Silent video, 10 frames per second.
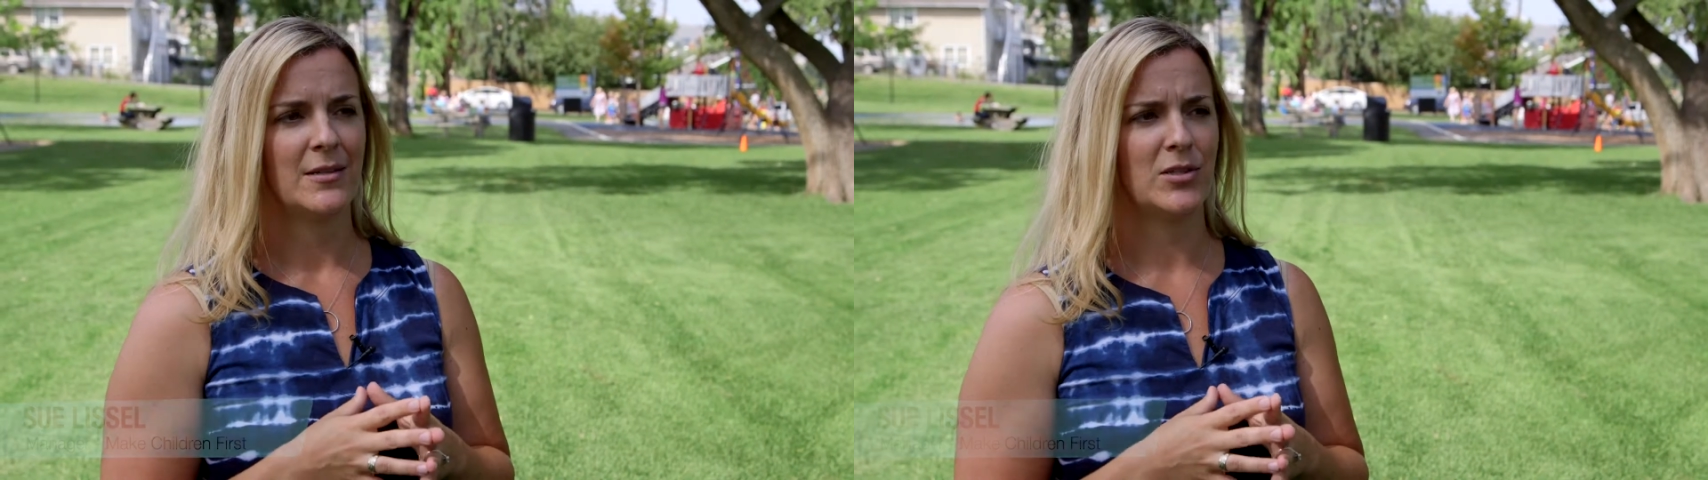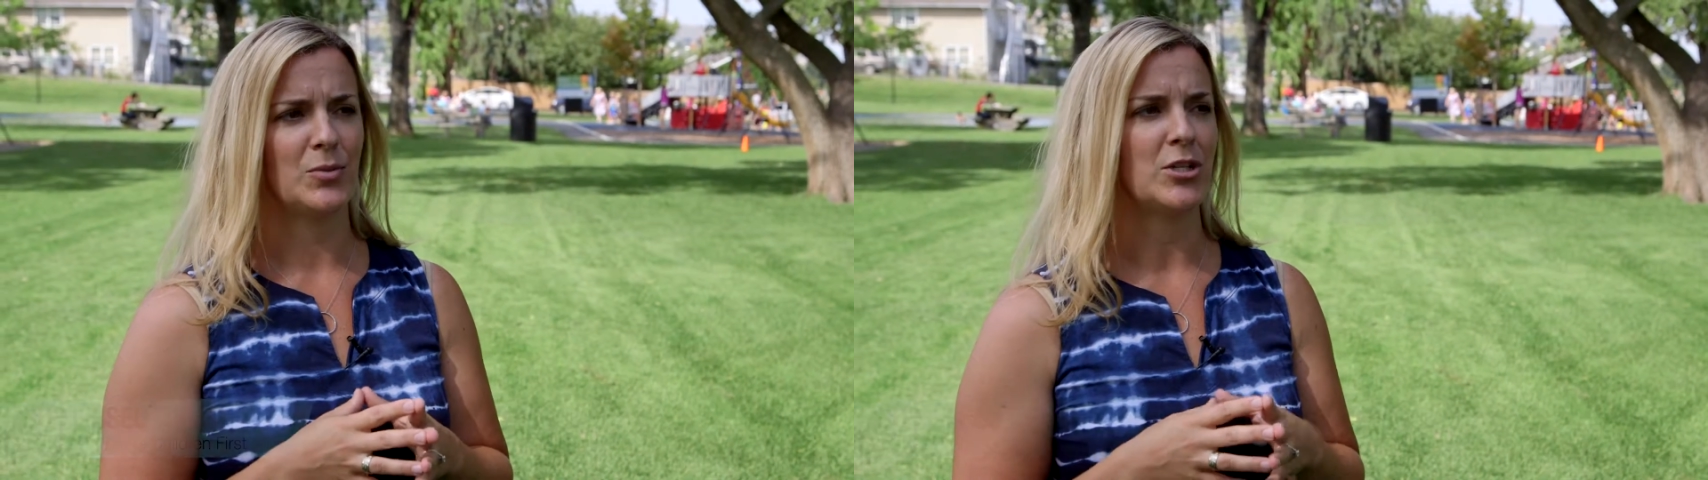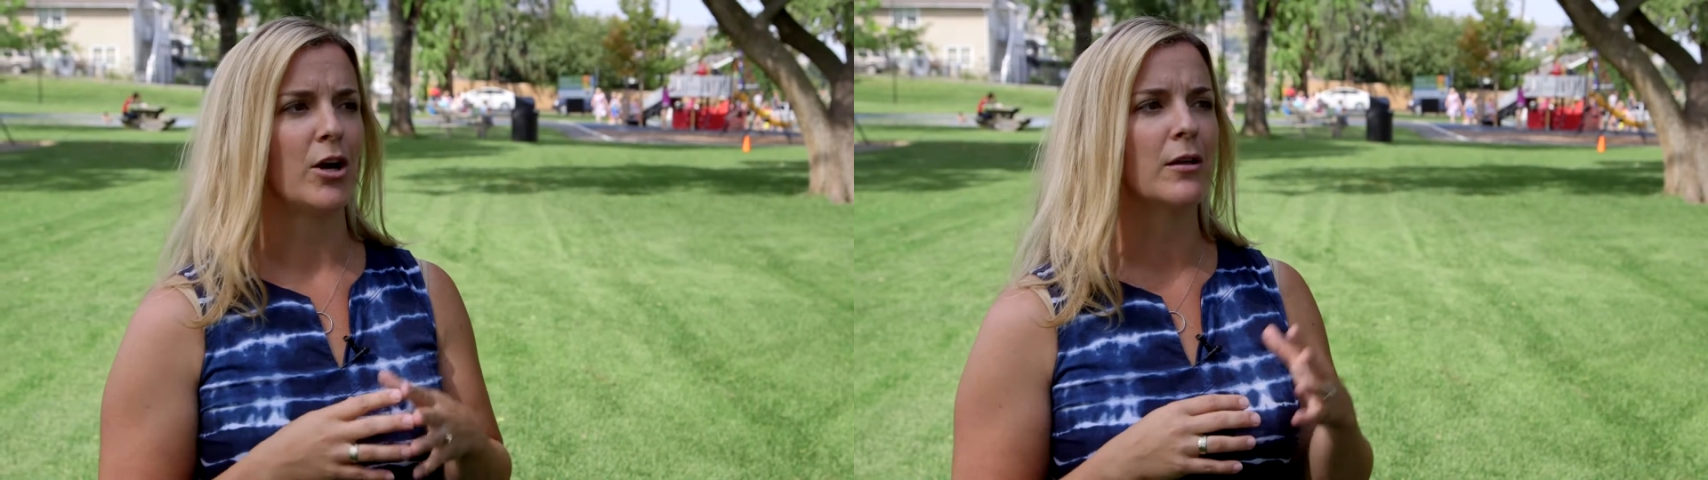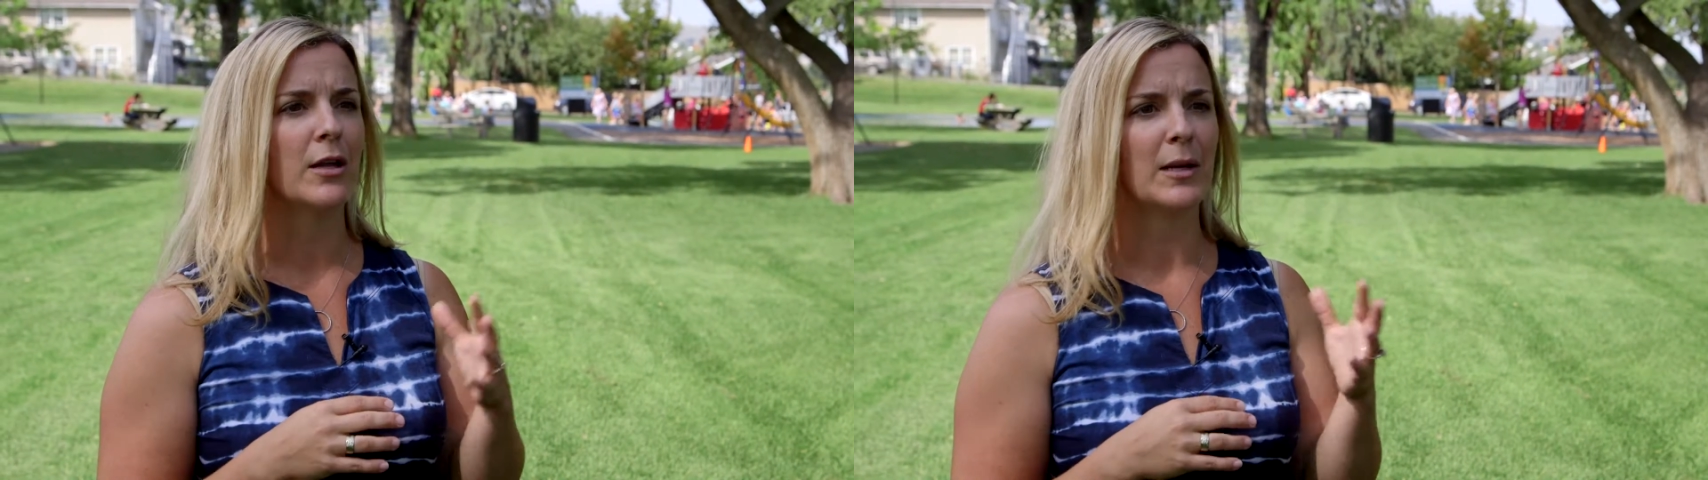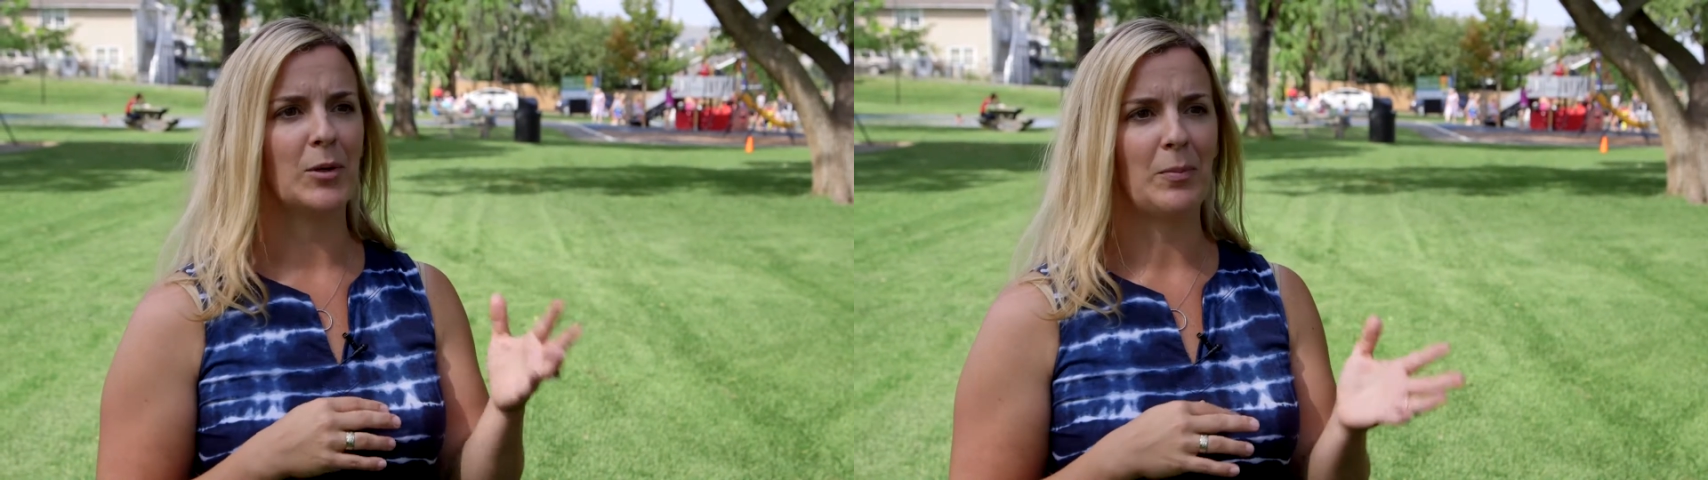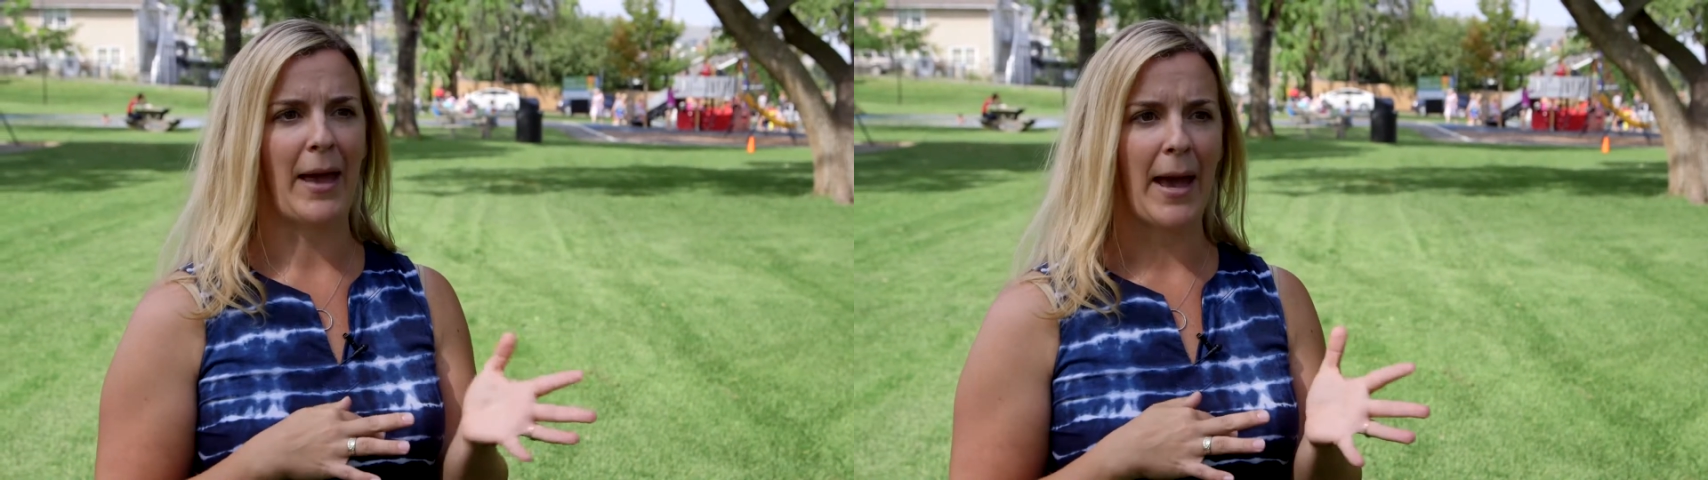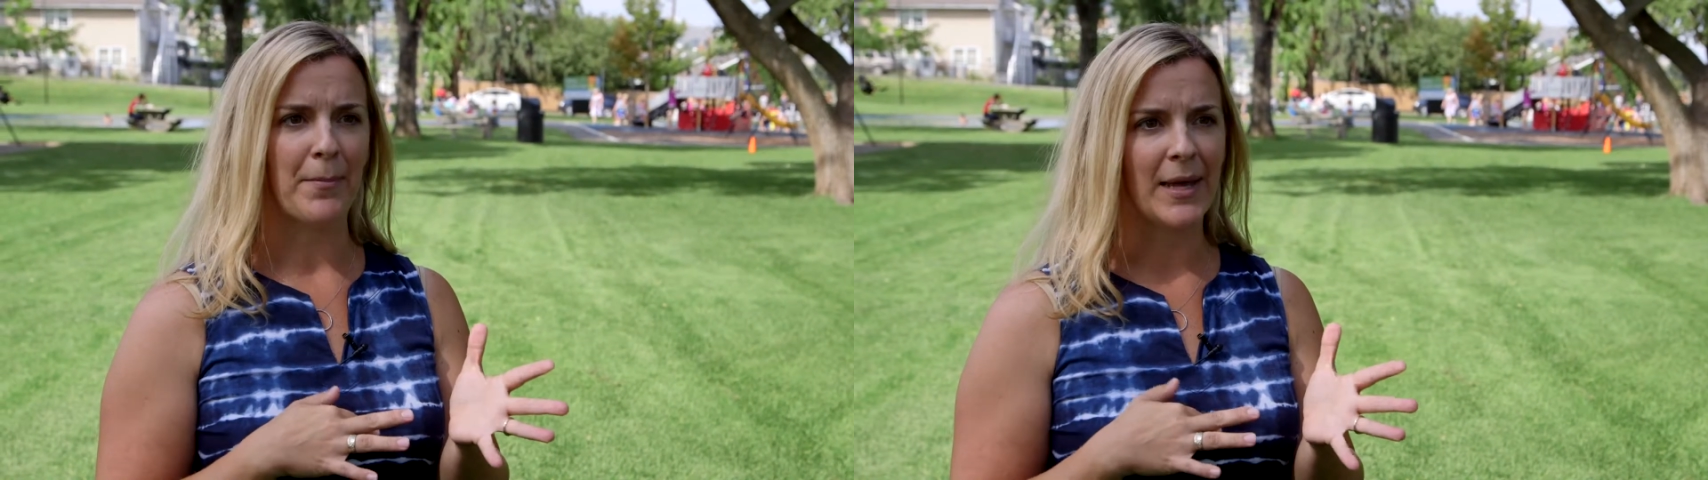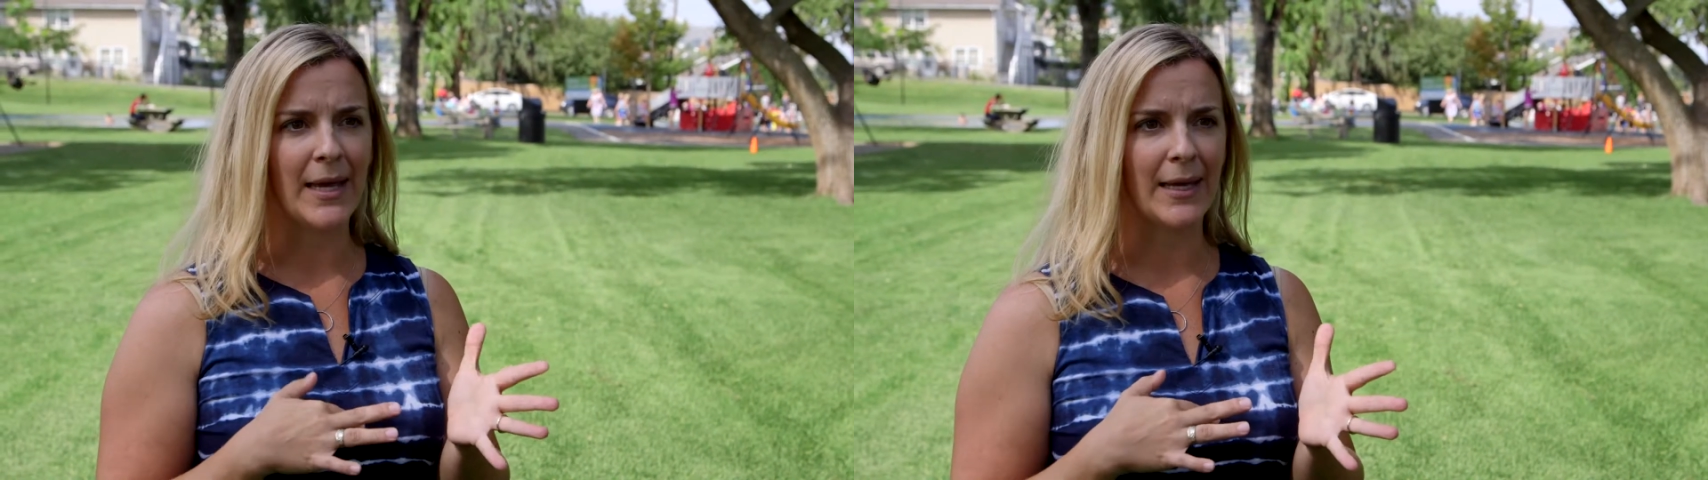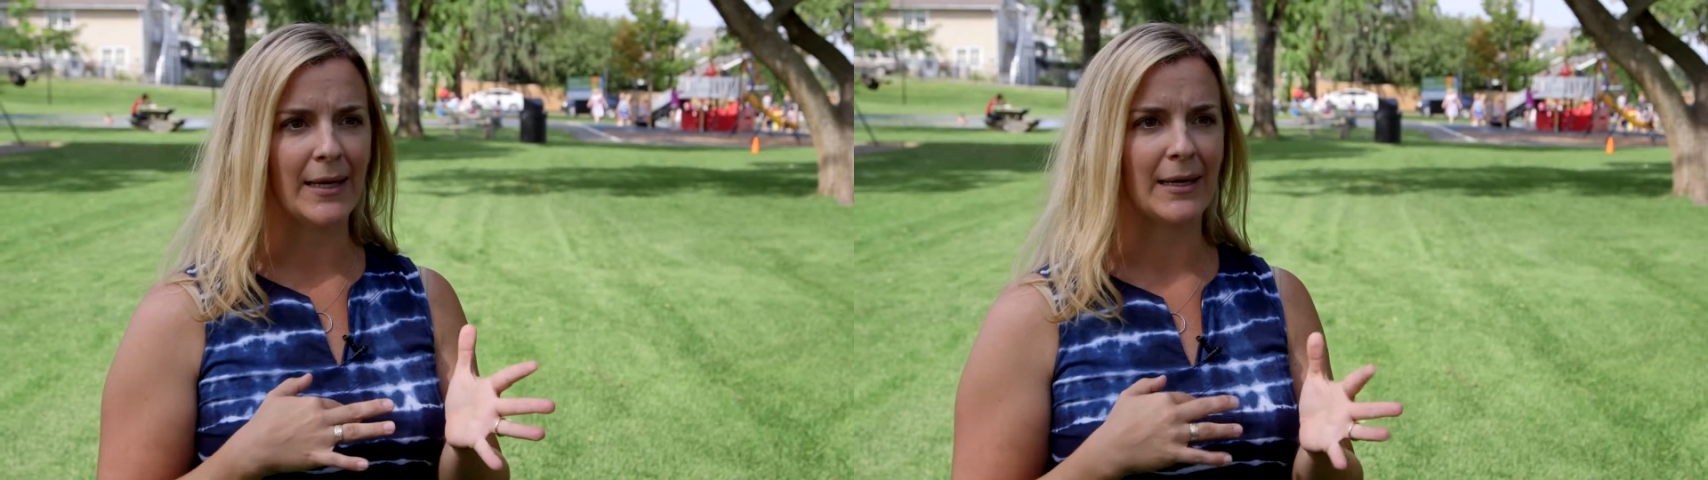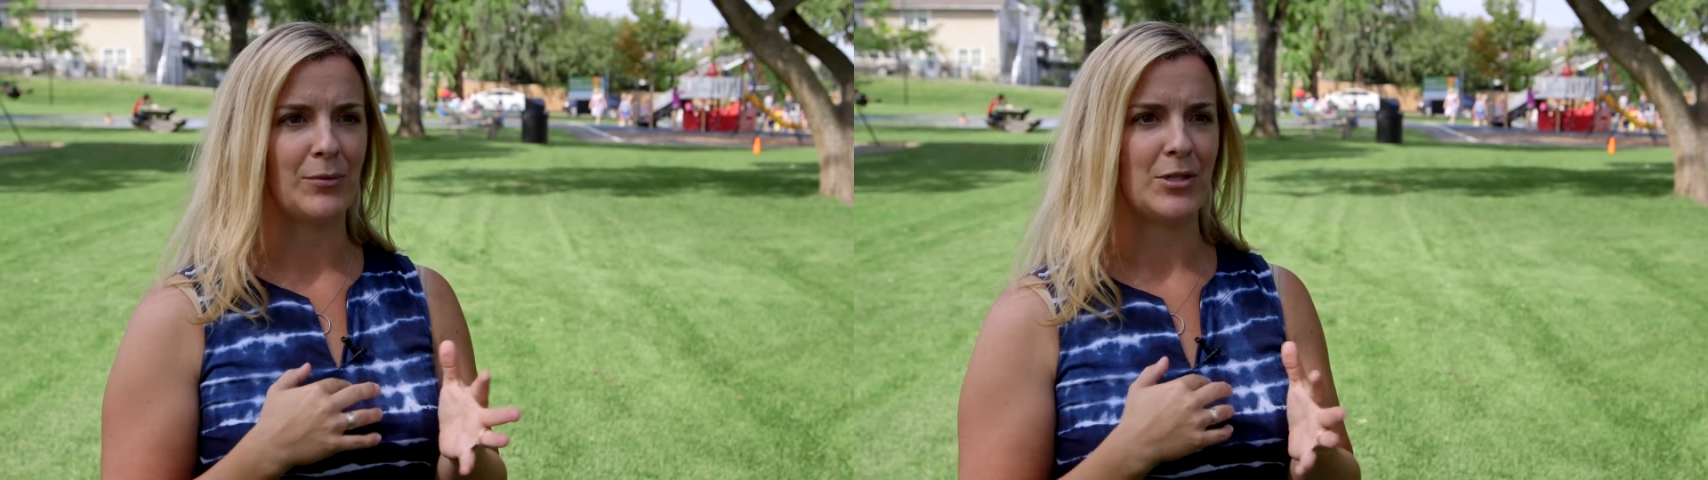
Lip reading: So we talk a lot about mapping,